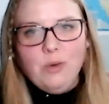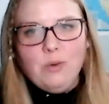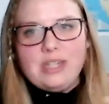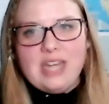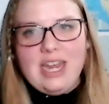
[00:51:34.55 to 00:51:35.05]

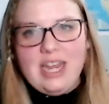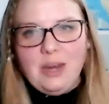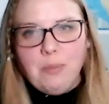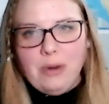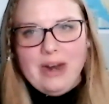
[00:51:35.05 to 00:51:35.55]
We're taking
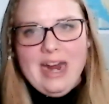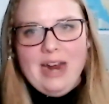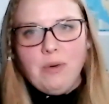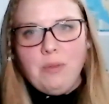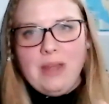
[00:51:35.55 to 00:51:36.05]
a
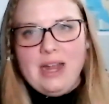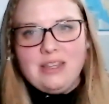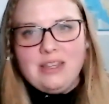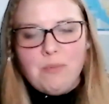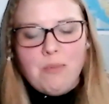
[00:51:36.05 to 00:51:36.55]
break. We're playing
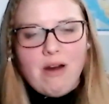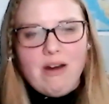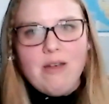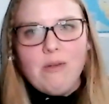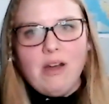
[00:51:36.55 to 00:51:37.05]
some
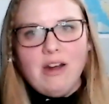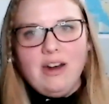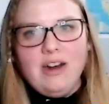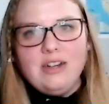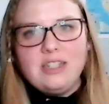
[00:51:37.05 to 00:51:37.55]
Mario
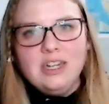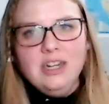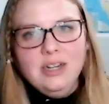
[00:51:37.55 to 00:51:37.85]
Kart.